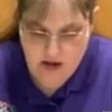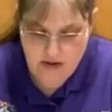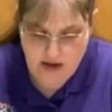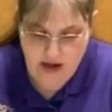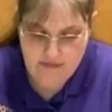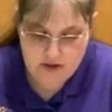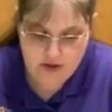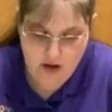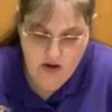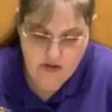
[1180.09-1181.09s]
Okay, I'm just
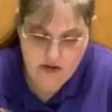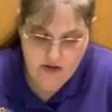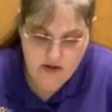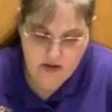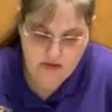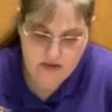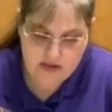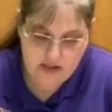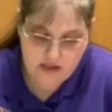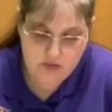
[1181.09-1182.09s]
going to hold it up
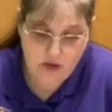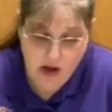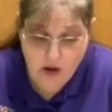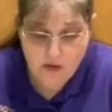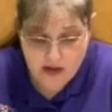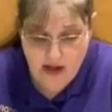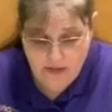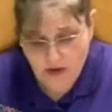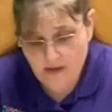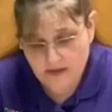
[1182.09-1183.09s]
because this will hold it,
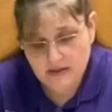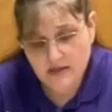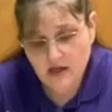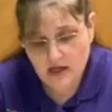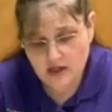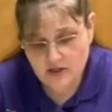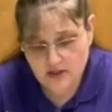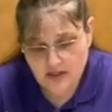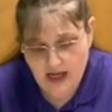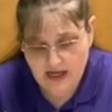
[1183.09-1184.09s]
I promise. It's
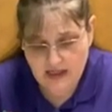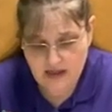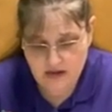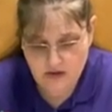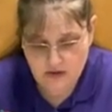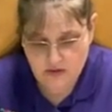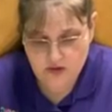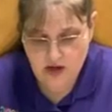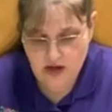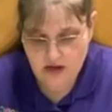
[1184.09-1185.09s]
just that I didn't let the glue
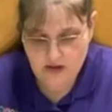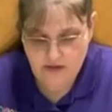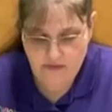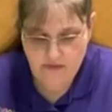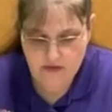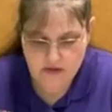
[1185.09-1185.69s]
dry enough.